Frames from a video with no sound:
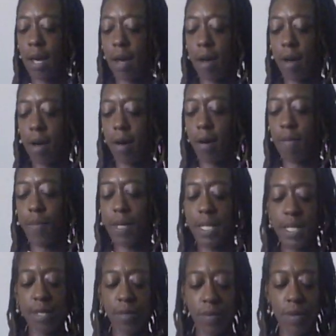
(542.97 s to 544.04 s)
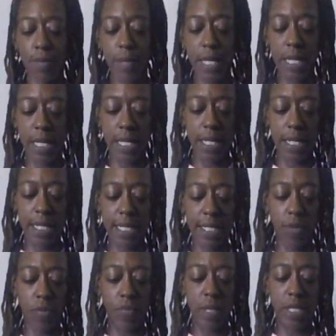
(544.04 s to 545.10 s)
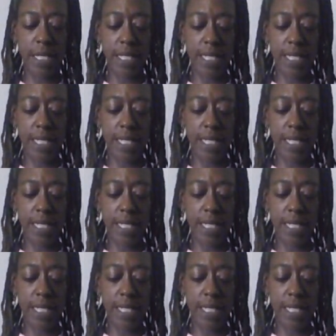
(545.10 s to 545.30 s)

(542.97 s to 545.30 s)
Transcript: uh, but it's going to be it's going to be the